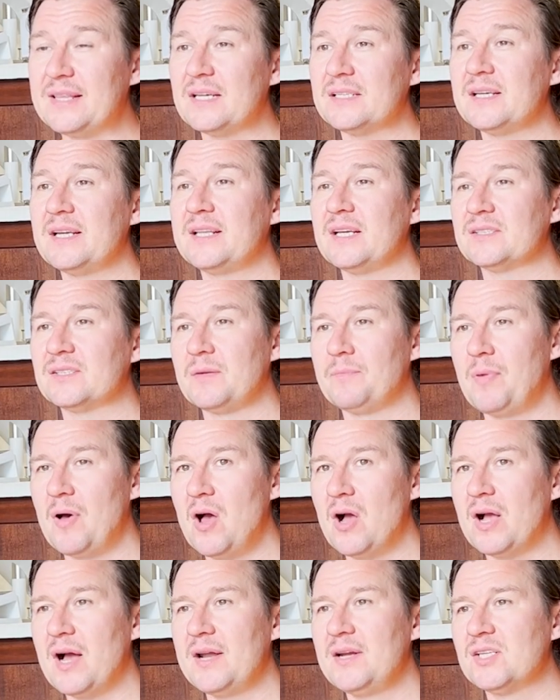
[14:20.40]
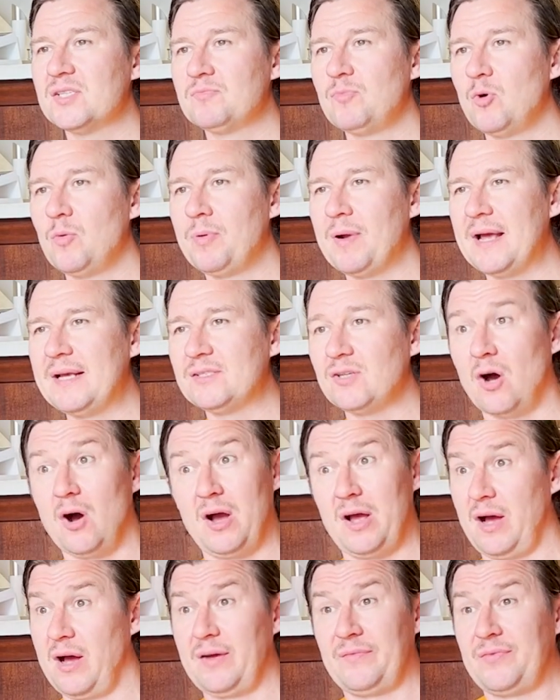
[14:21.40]
It does the burger and the small plates.
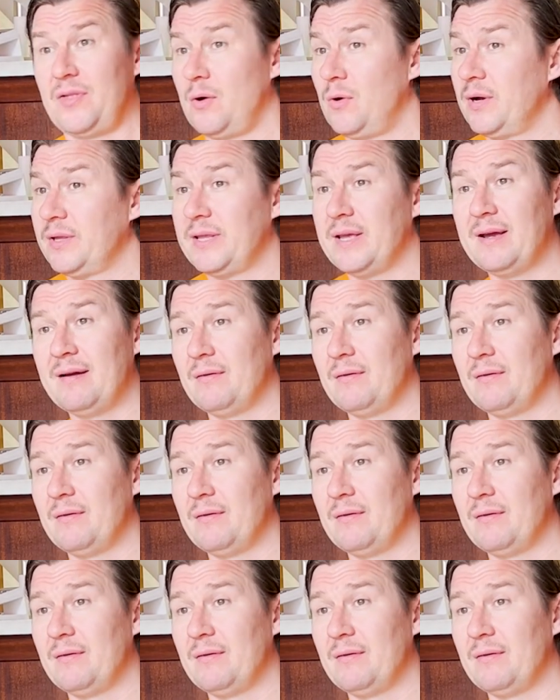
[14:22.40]
I have no idea how